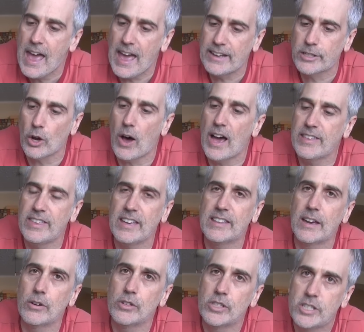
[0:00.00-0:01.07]
And so I think
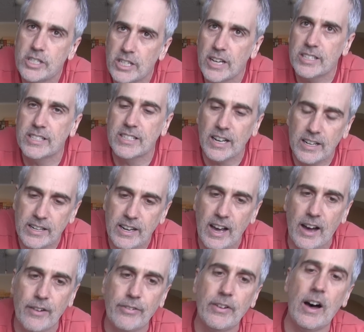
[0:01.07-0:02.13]
there is just
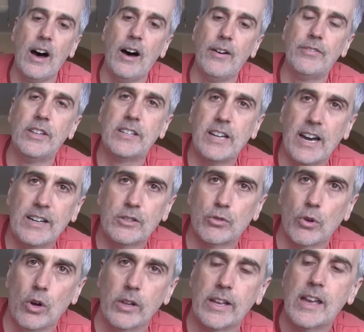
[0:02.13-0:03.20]
enough of the dice
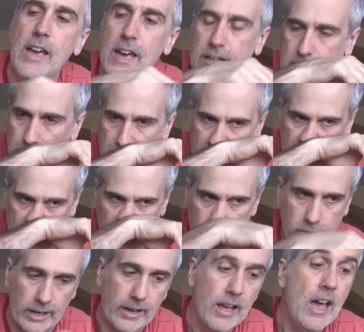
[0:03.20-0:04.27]
rolling to make it
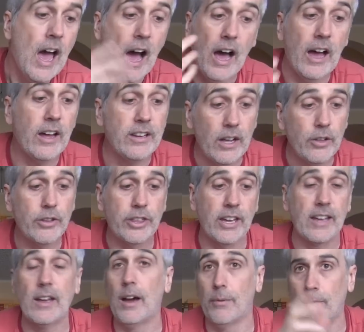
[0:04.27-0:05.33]
interesting. Another
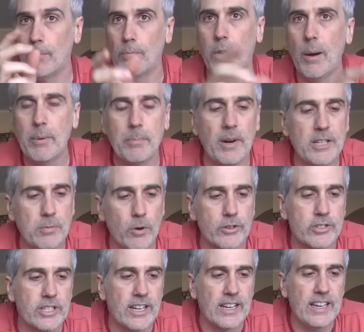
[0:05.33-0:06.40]
thing, probably much more
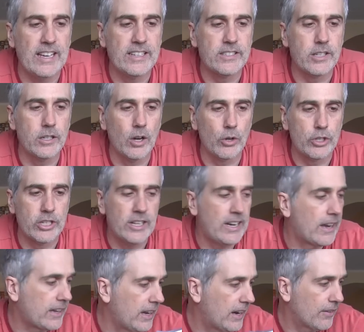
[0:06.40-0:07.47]
interesting, is the notion that,
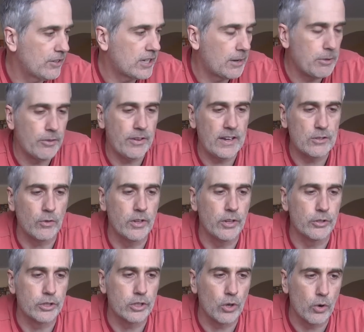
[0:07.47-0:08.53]
again, every time you face one of
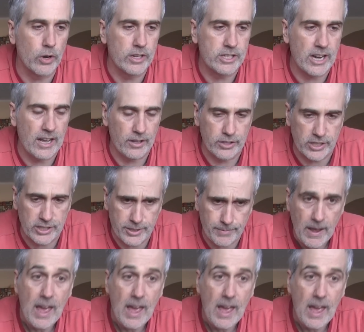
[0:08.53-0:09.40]
those story challenges,